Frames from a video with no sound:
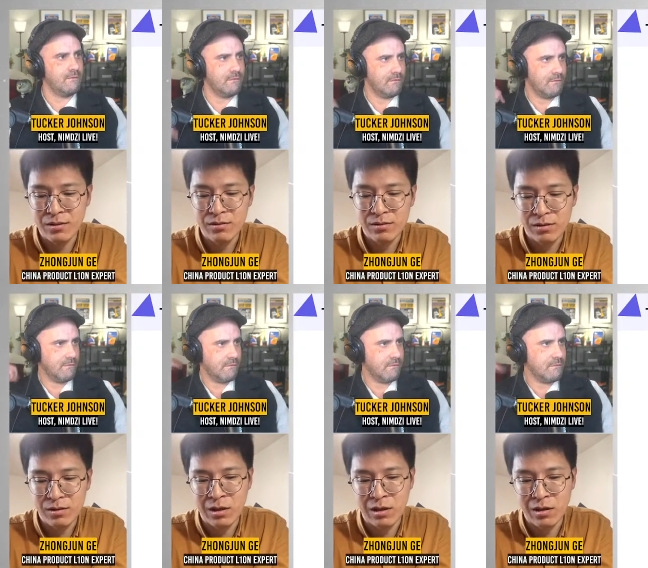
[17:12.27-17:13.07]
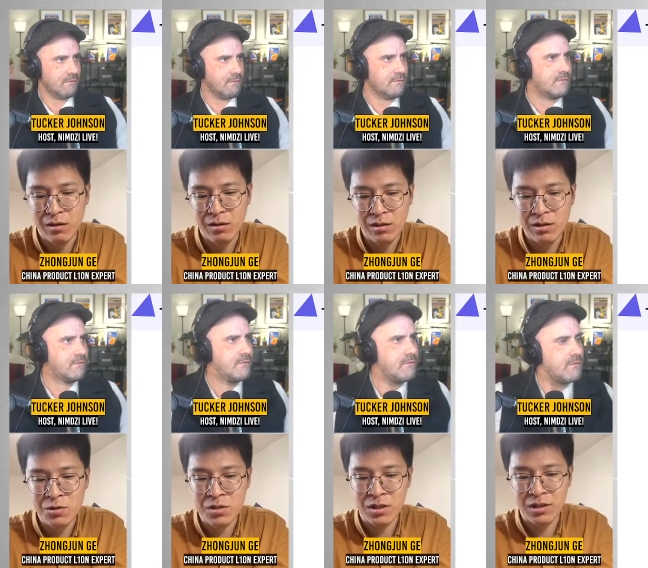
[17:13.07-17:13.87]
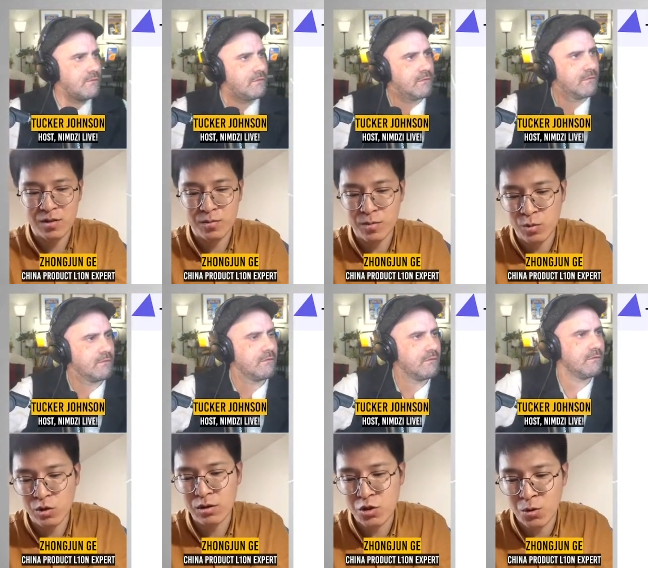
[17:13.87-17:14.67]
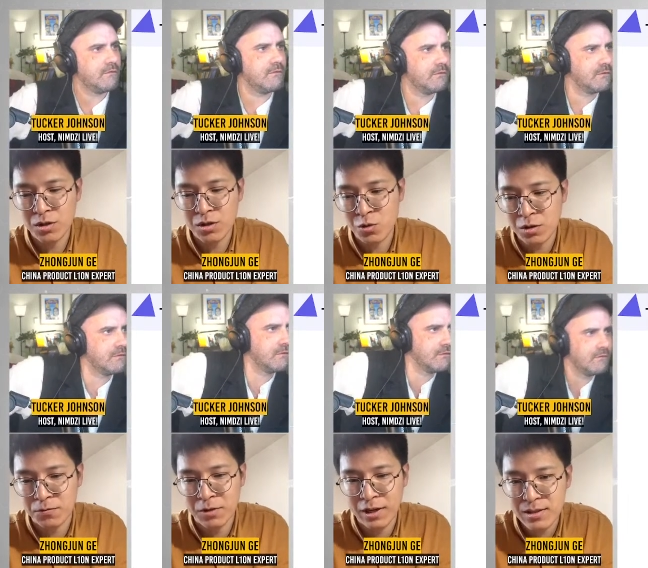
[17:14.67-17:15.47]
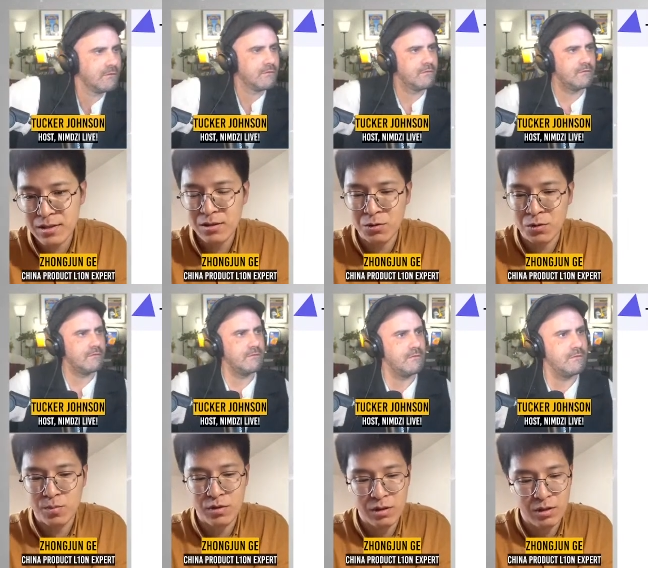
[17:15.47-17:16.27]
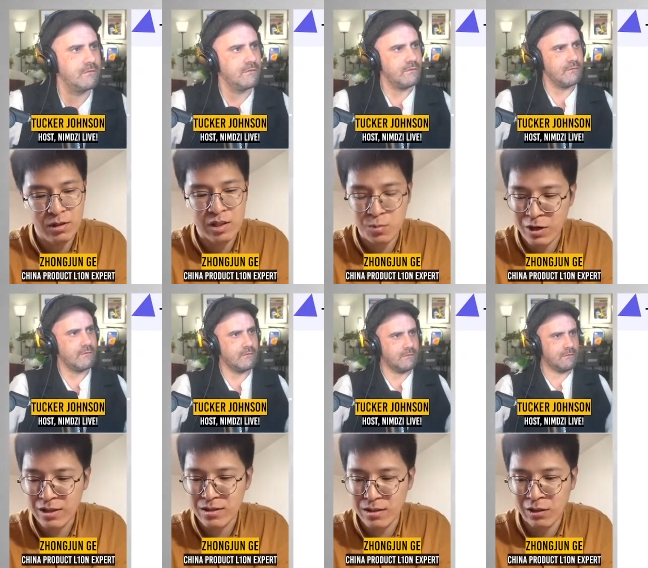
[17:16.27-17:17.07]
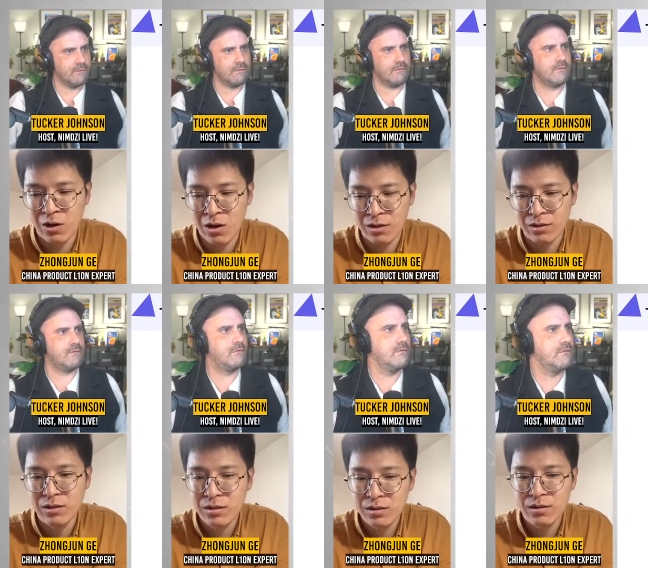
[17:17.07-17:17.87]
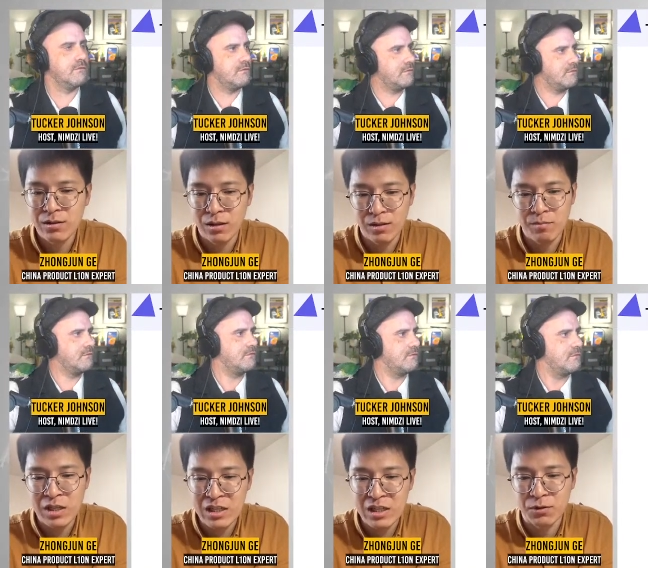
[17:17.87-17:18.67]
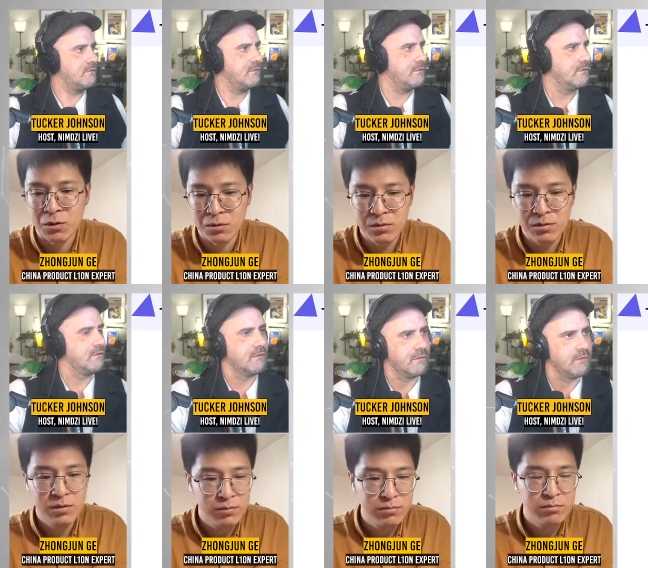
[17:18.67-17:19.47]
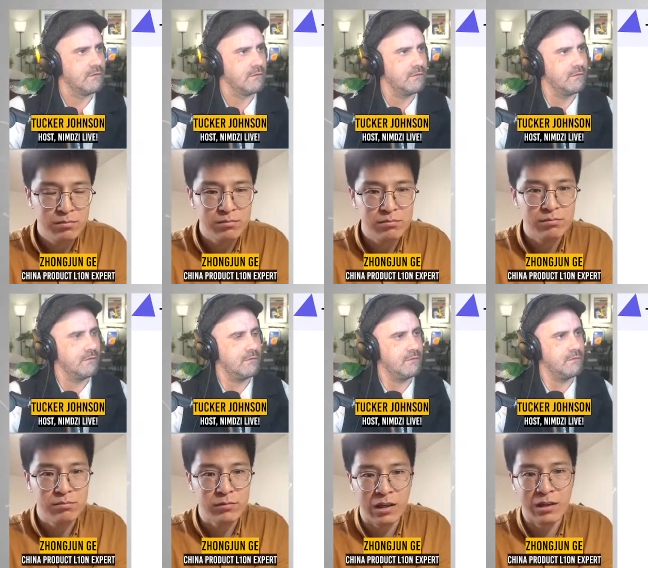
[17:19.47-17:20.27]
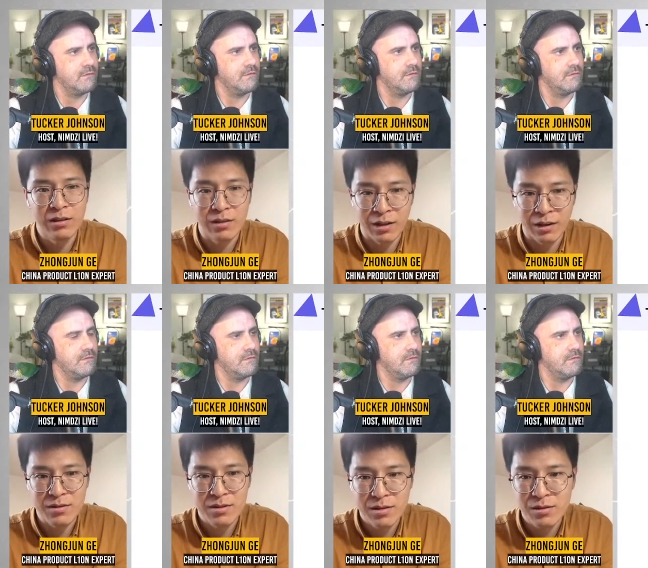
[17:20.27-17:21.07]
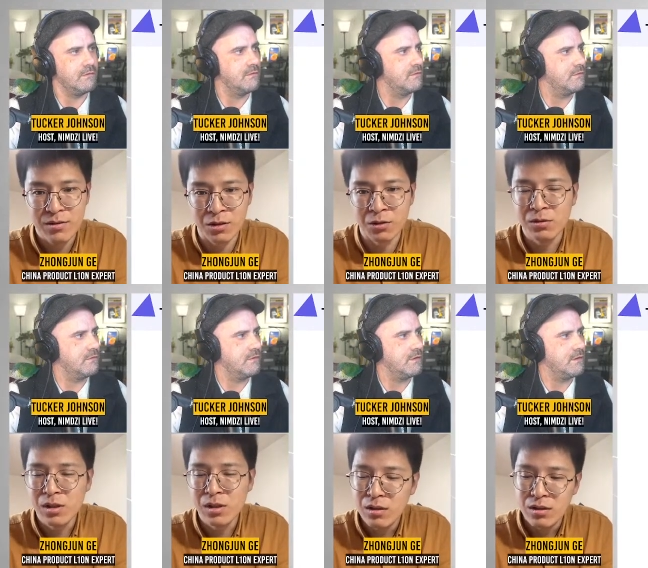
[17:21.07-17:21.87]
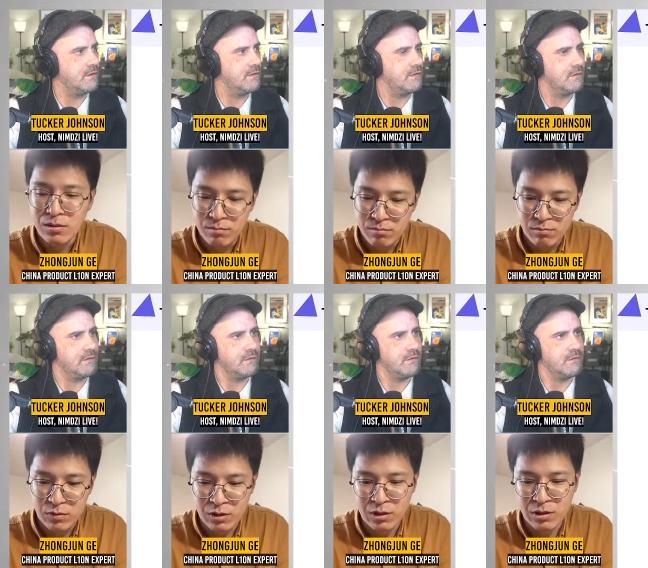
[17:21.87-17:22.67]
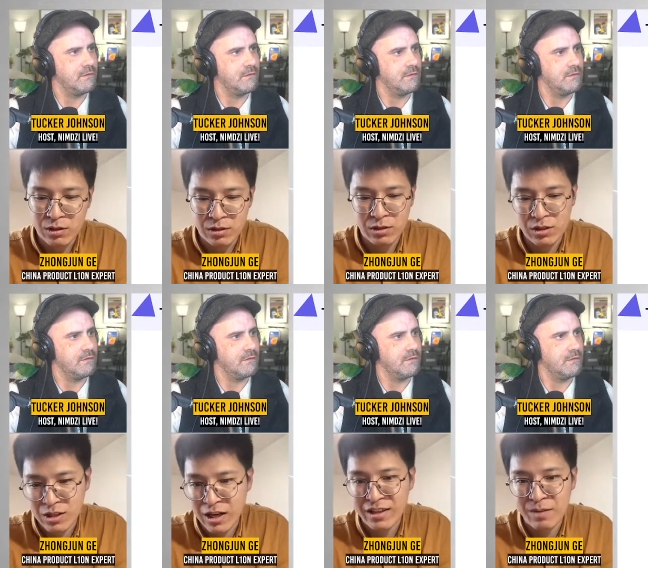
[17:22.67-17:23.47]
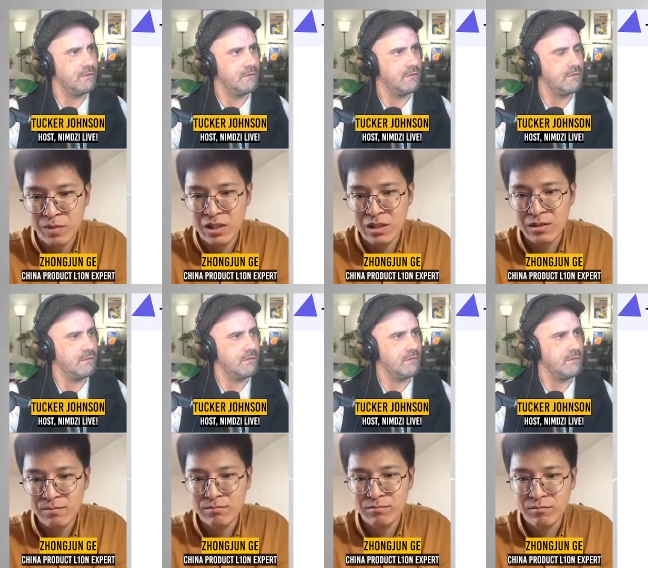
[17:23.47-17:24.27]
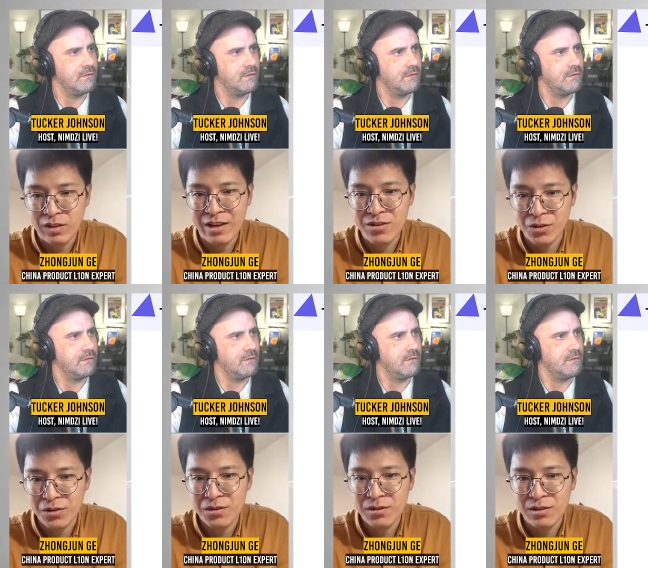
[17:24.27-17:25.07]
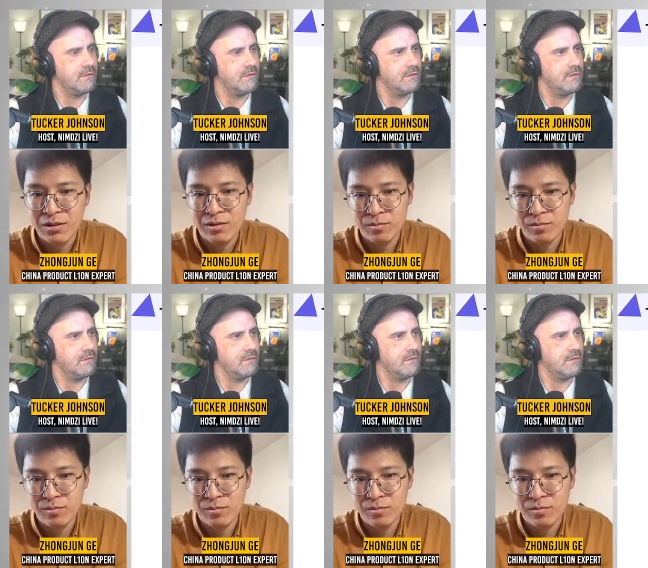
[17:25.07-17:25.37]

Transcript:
Speaker 1: you can uh, use a short short phrase to express a long, meaningful uh, things. So the, the the design can be denser